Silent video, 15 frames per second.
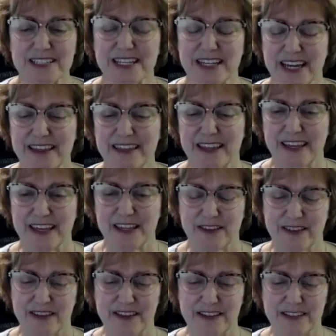And I think
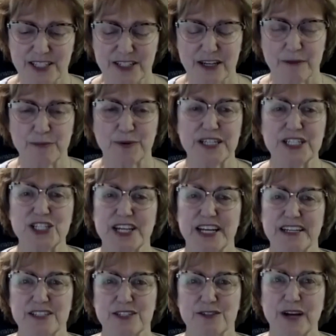to appreciate
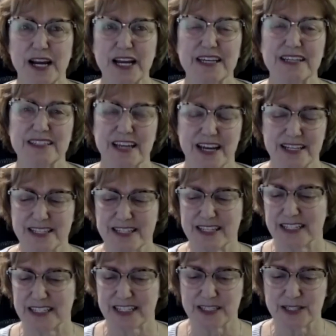and to recognize that
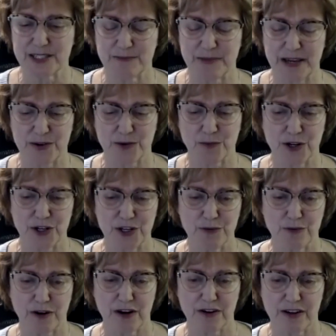it doesn't matter where you
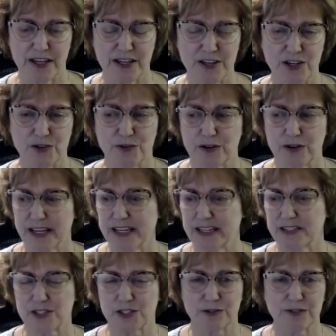are in your, I
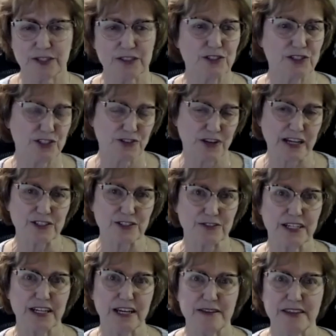guess, career
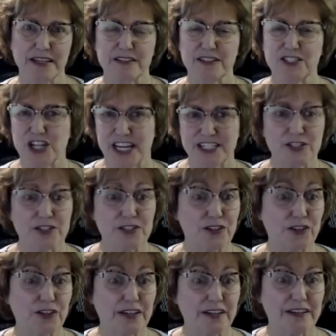trajectory, I think change is
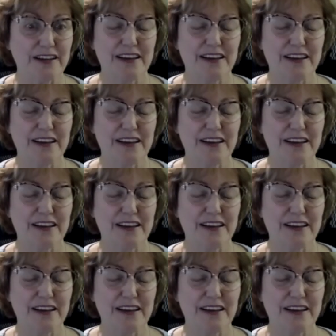good.